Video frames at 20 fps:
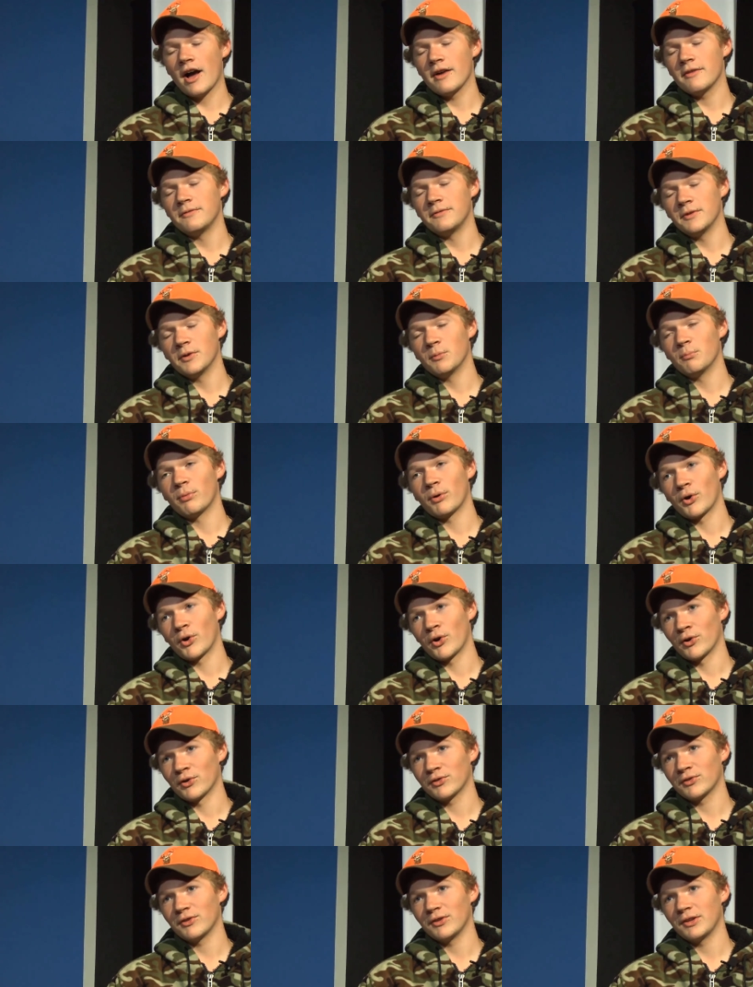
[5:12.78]
I feel
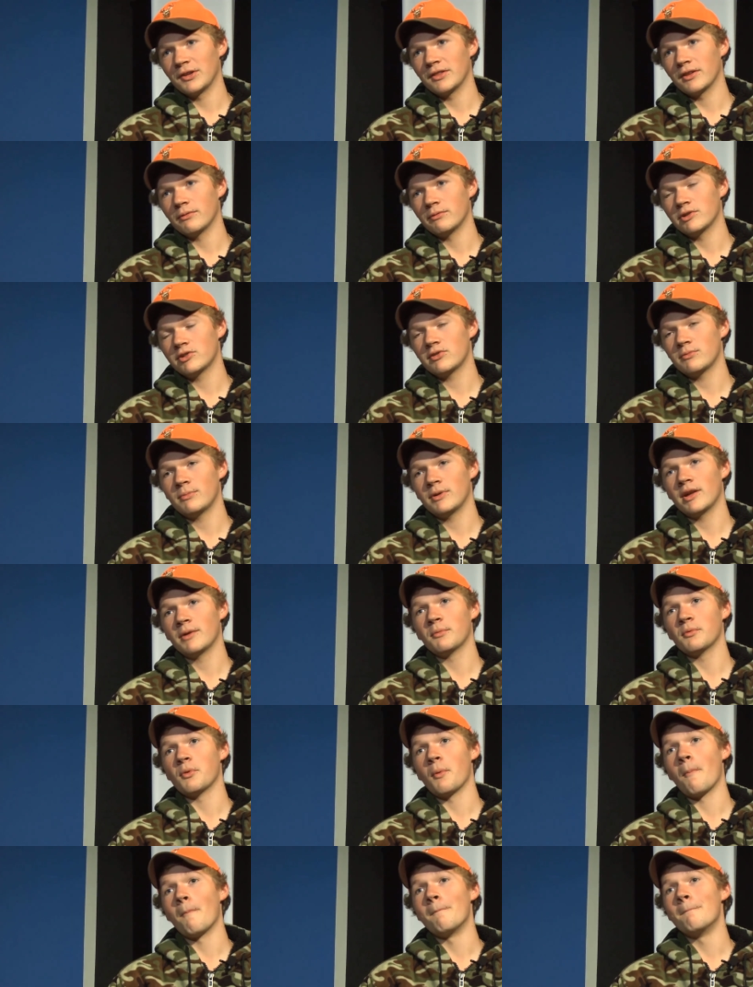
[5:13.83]
personally that we should be
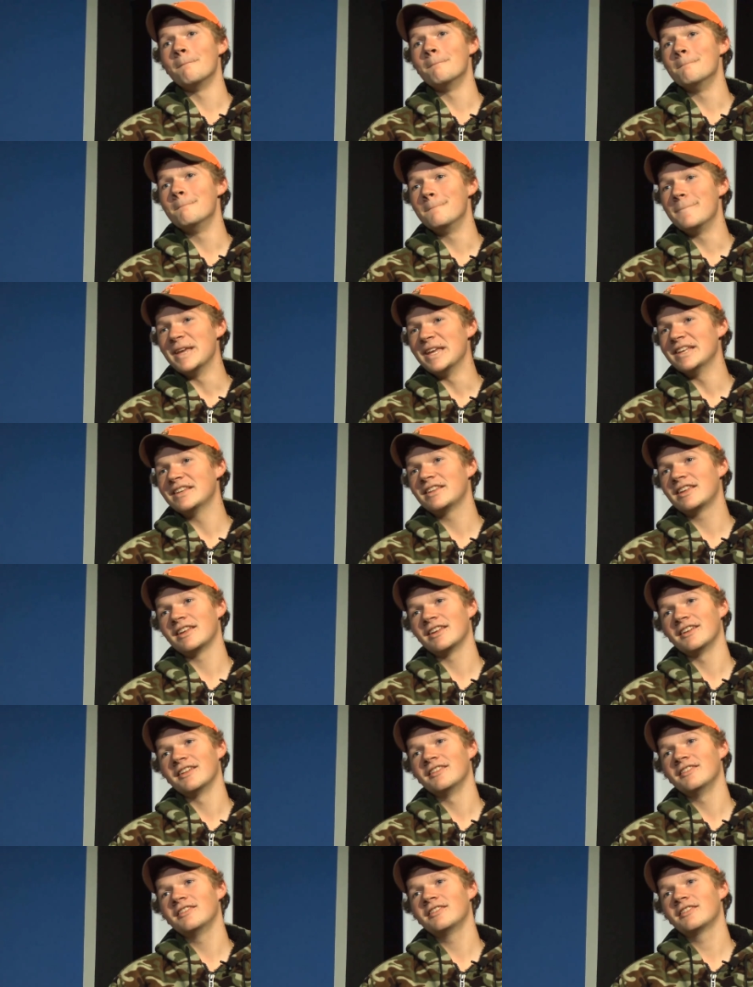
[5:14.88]
able to beat
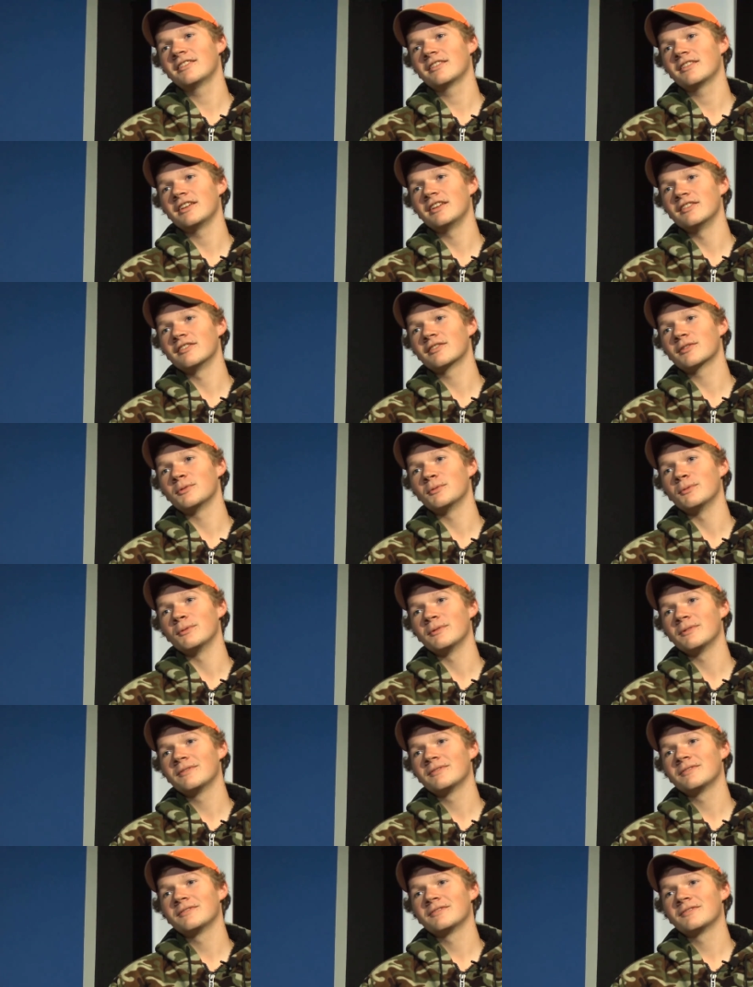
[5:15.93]
kids in
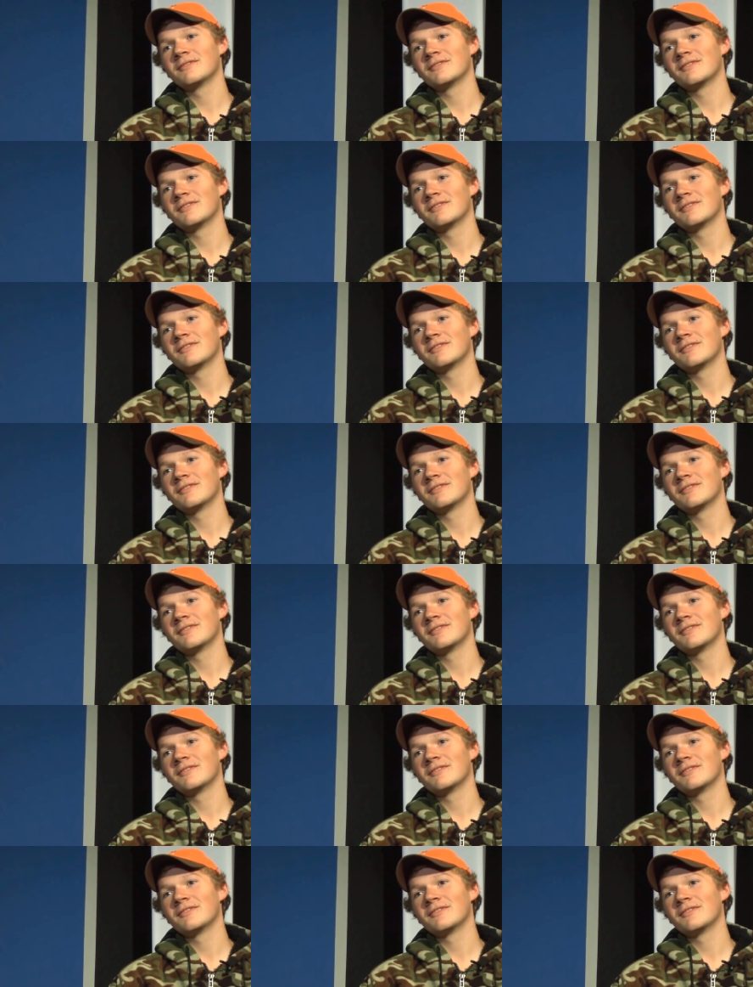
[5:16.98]
school.